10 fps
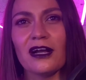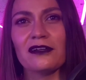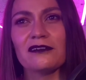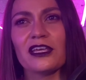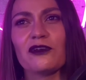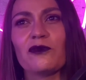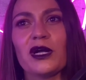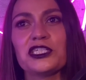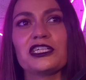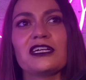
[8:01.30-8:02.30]
like you're
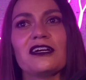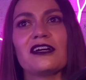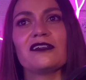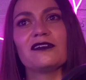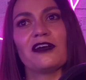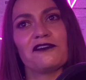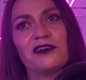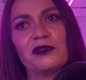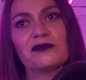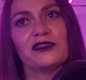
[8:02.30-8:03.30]
watching a
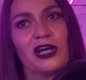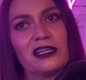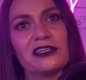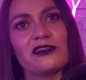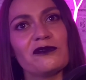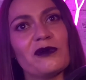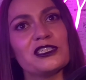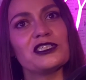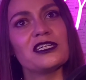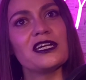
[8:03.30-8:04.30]
film, not like you're
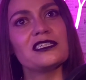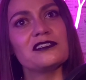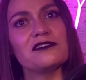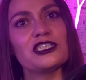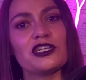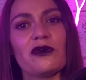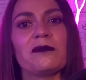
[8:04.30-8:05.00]
watching a TV show.